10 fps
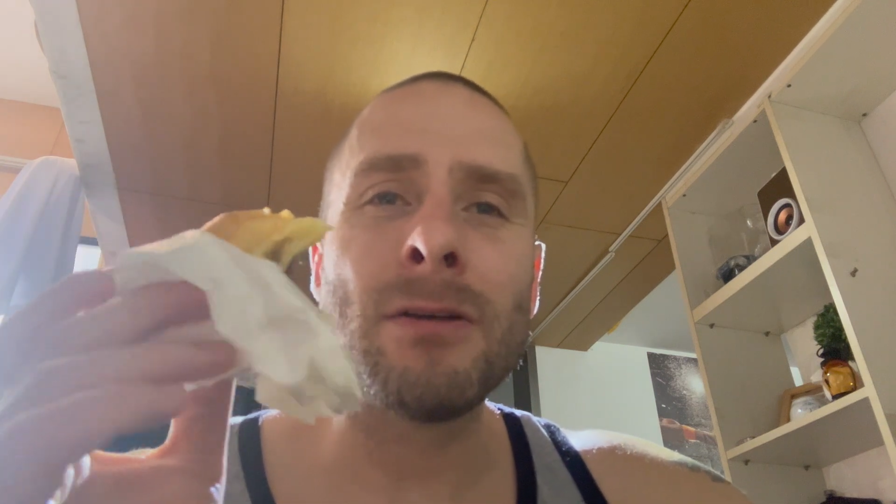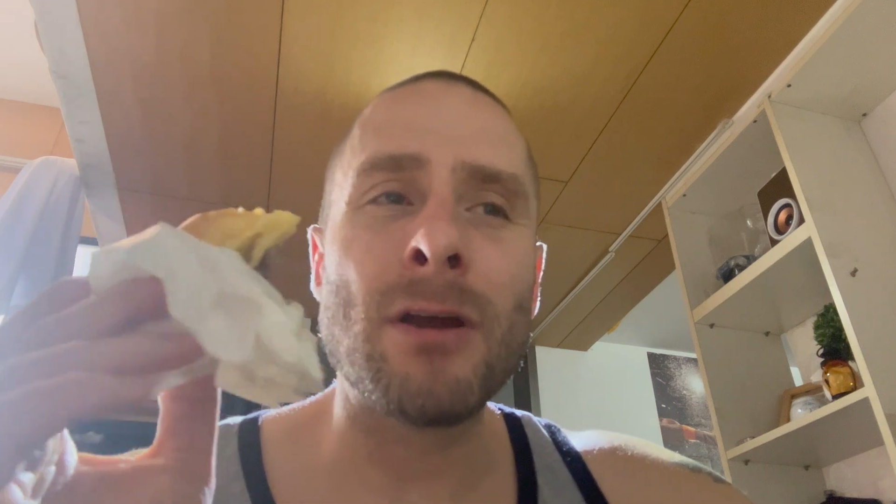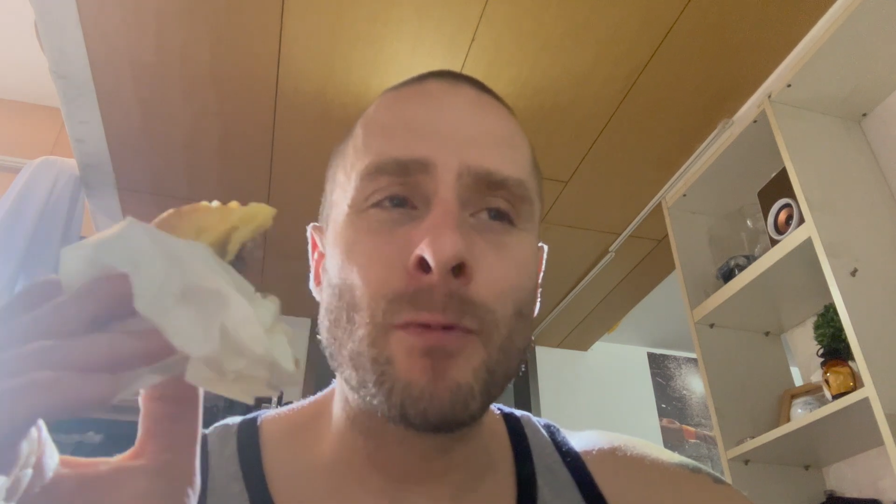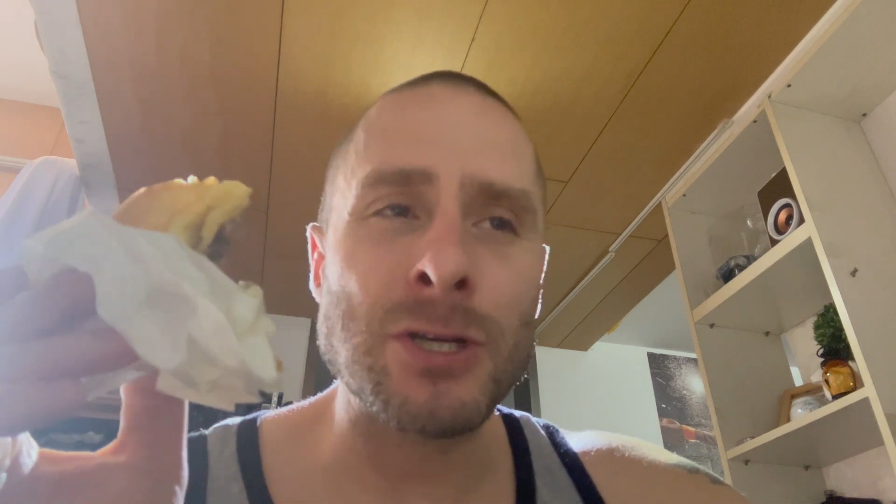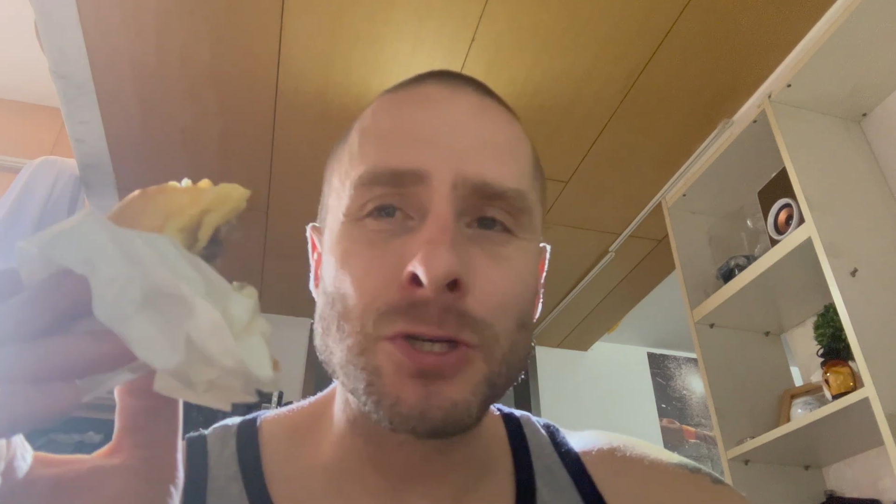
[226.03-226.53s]

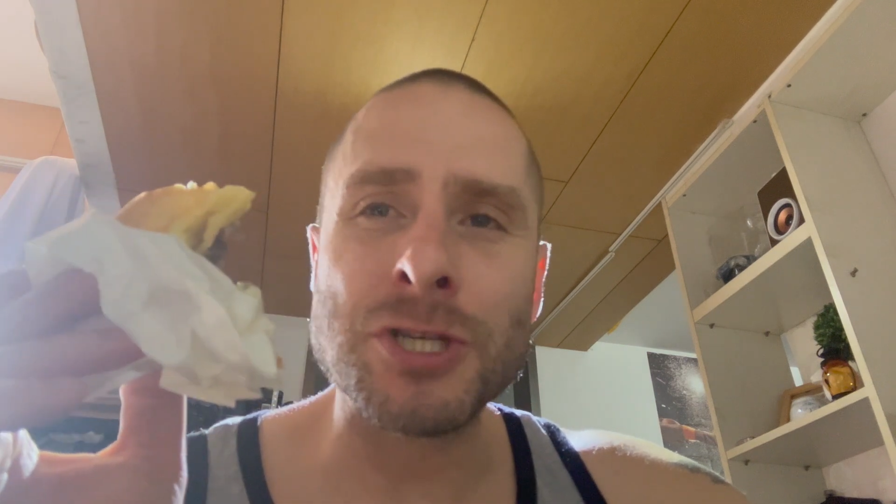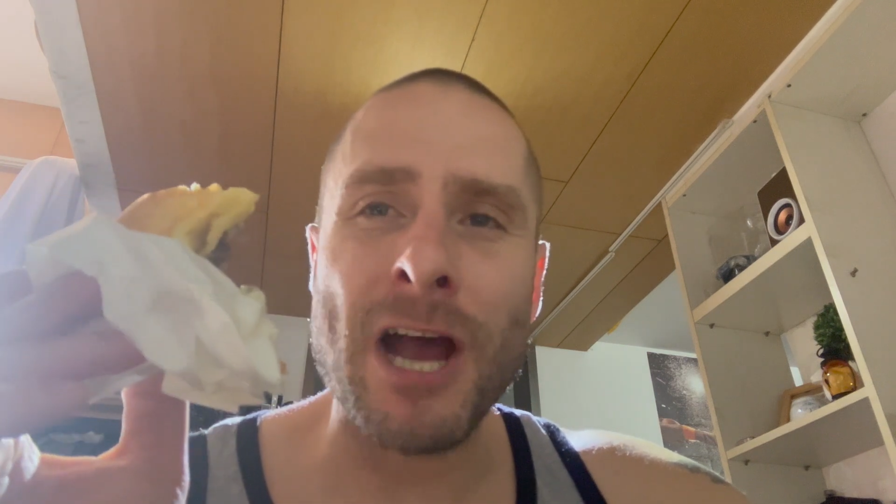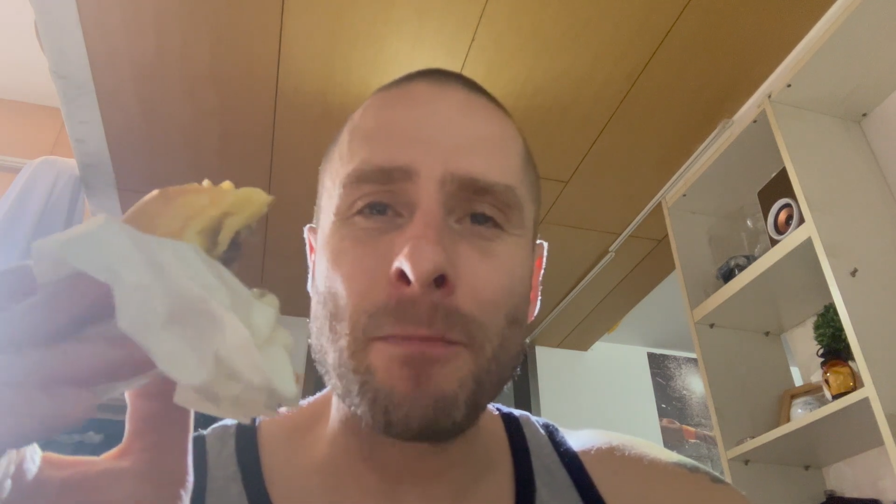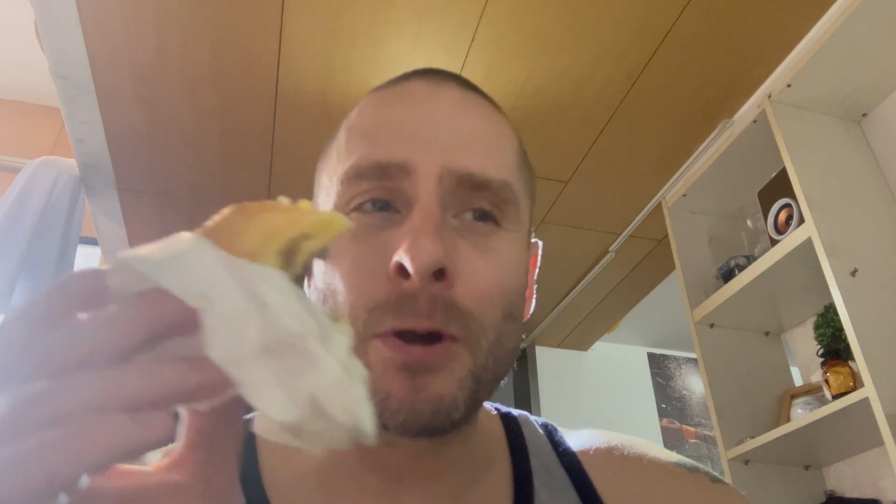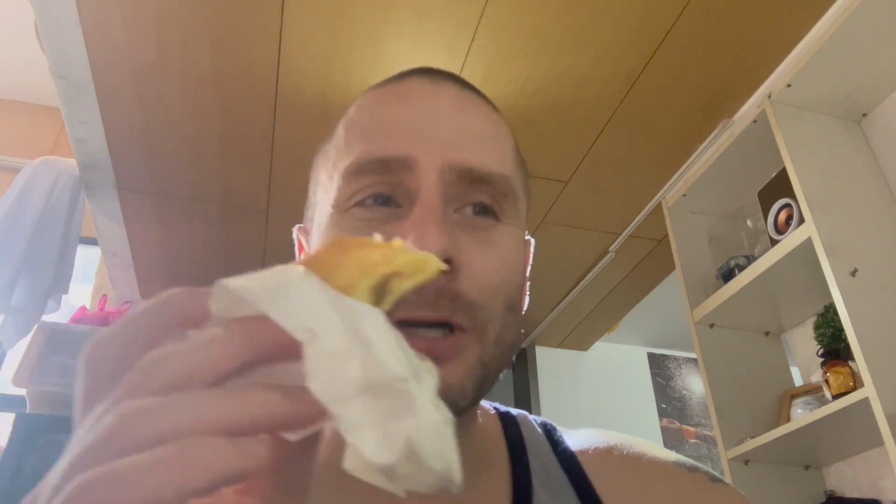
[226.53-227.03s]
Original
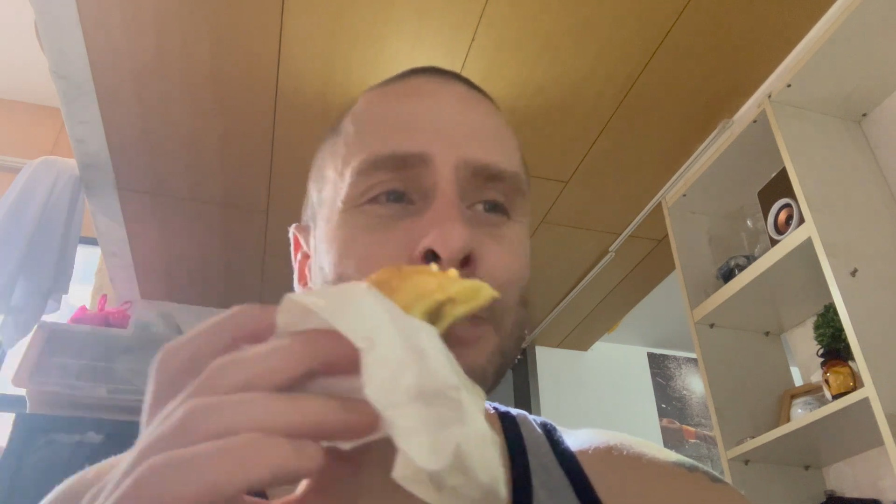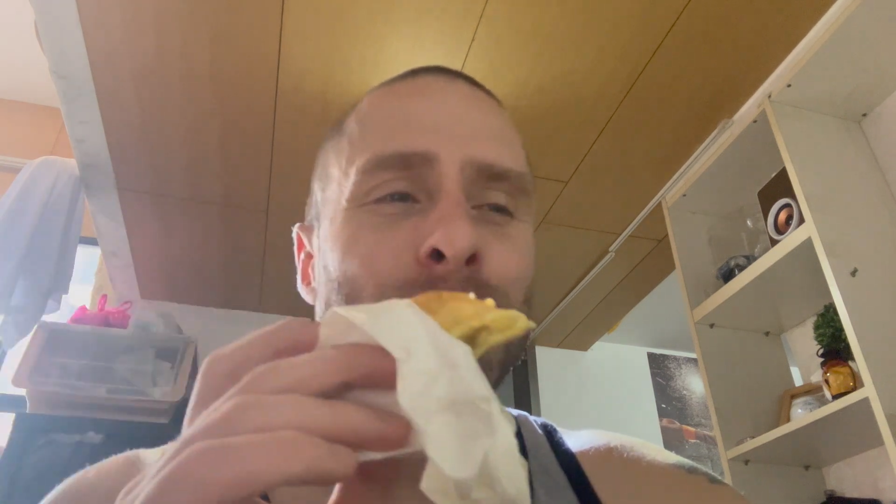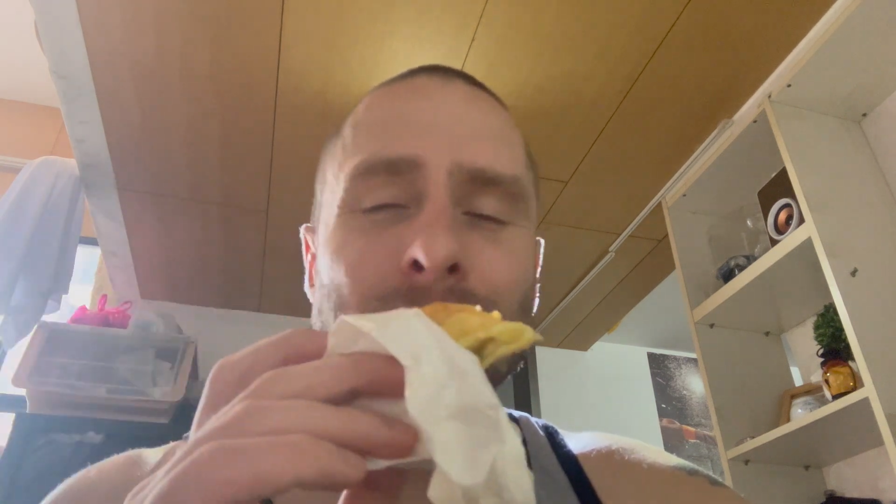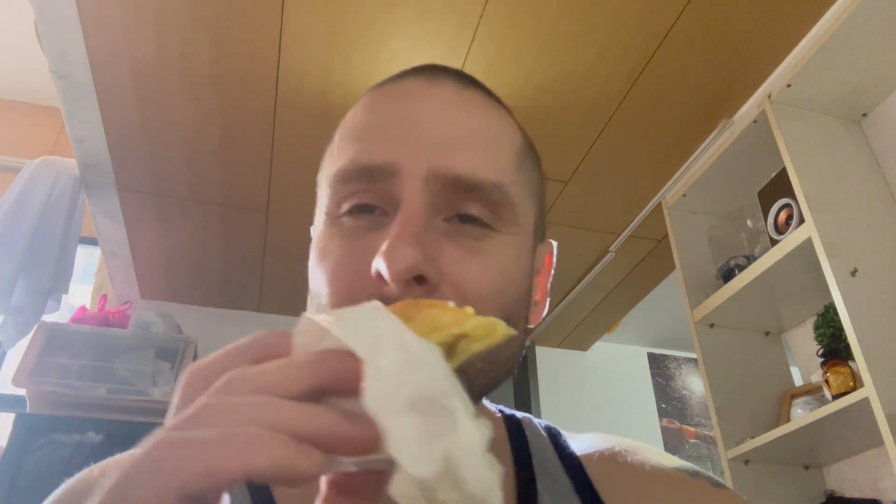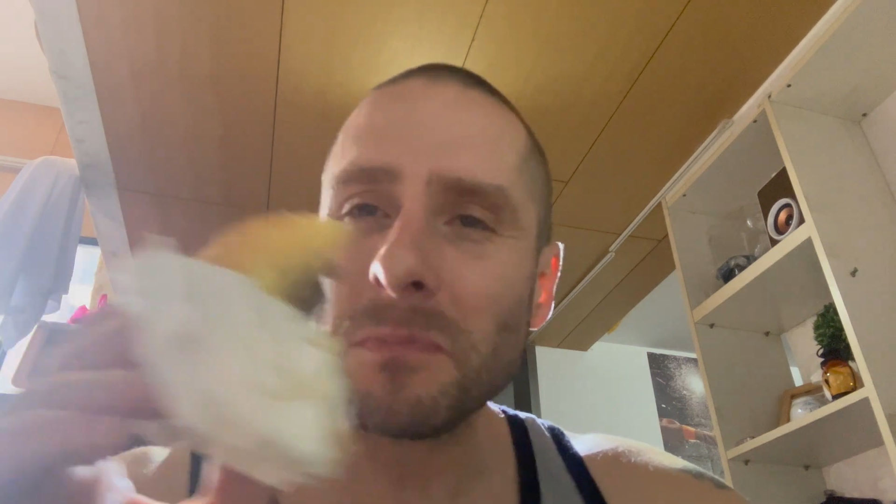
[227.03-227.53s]
Shack burger,
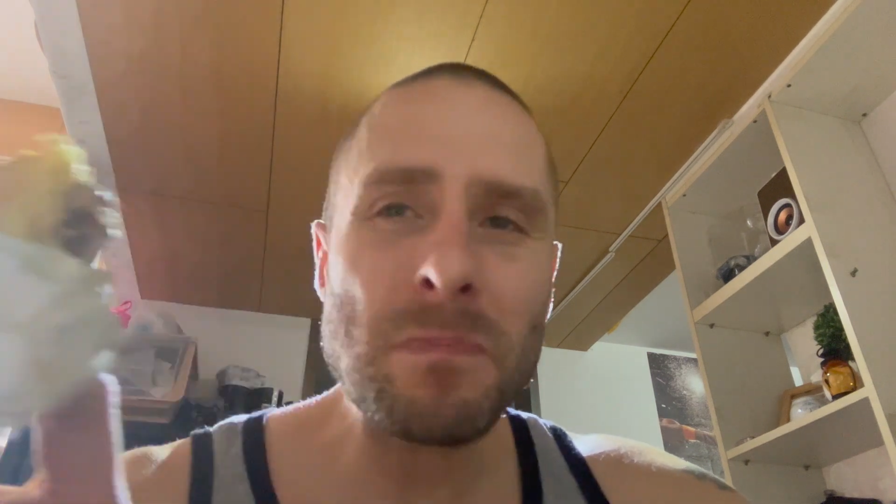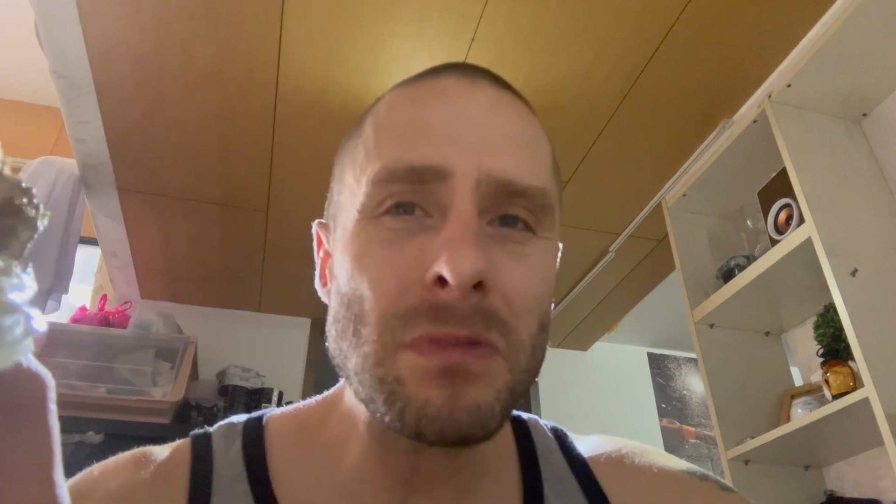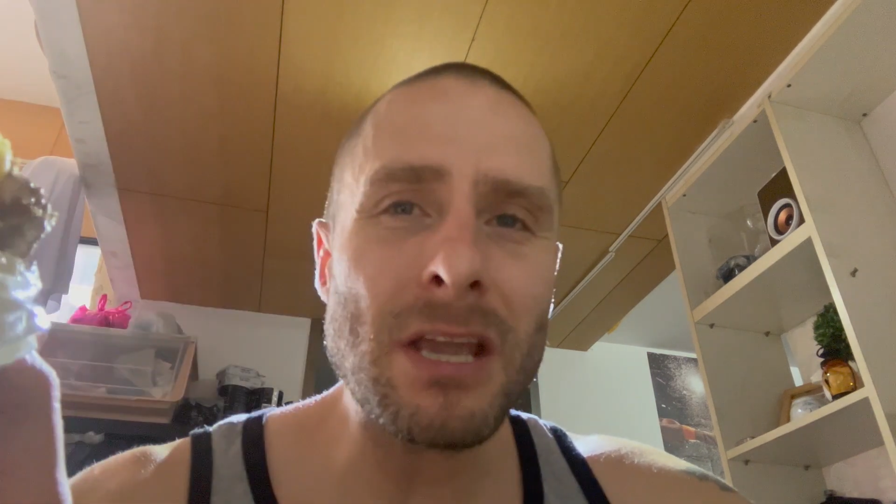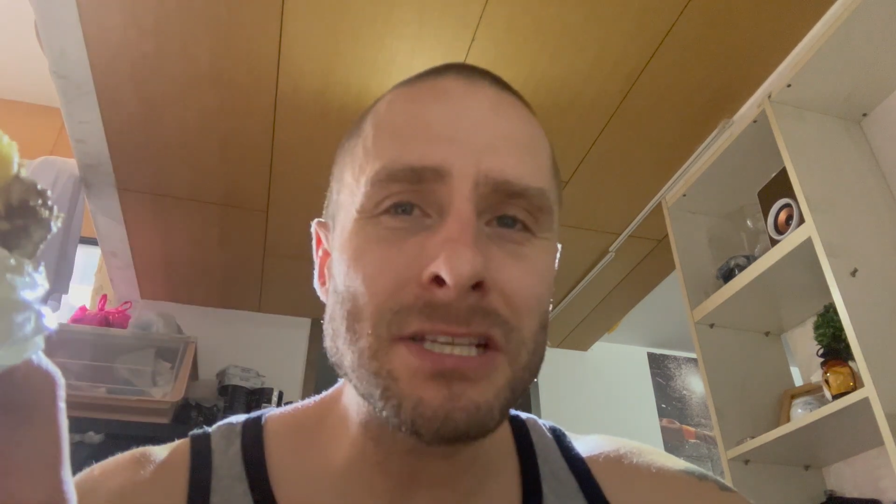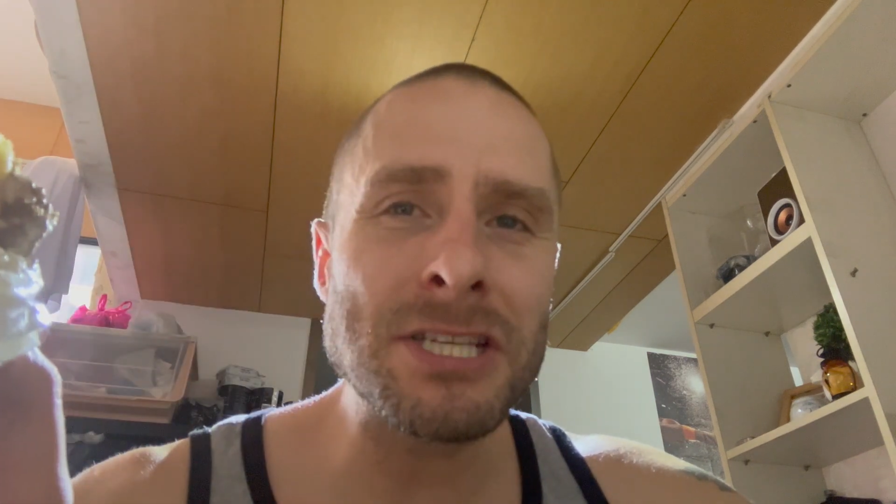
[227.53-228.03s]

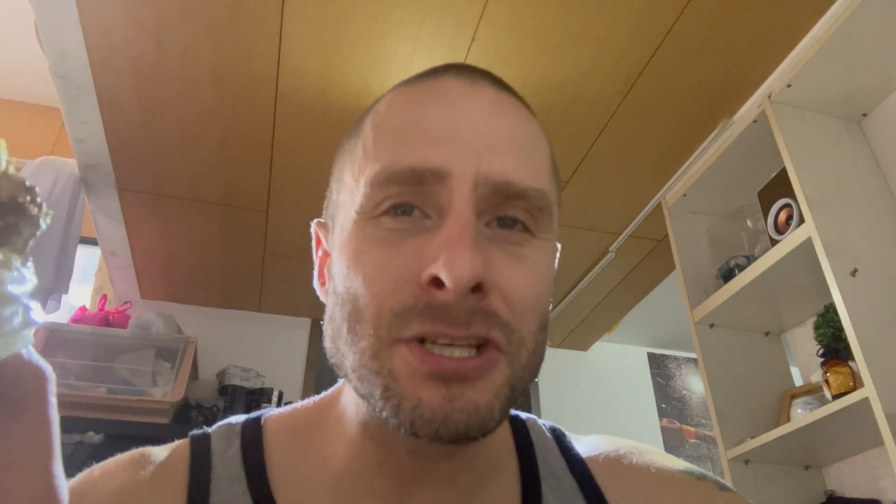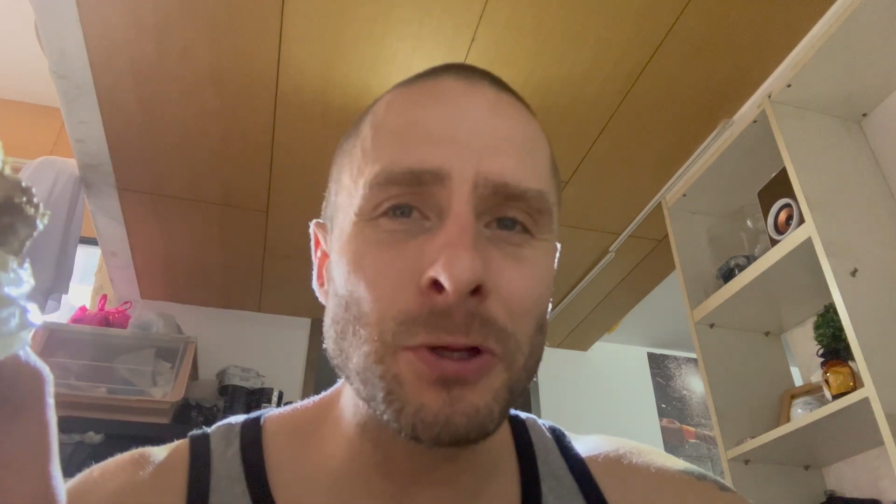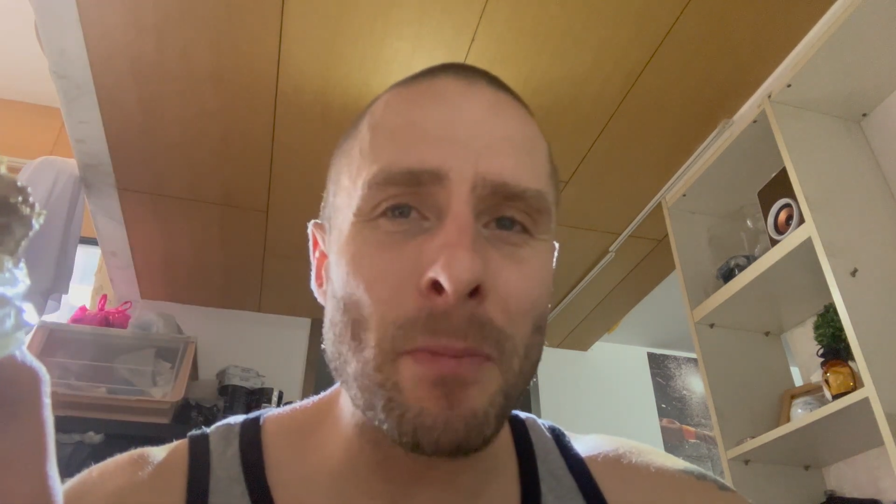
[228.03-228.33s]
still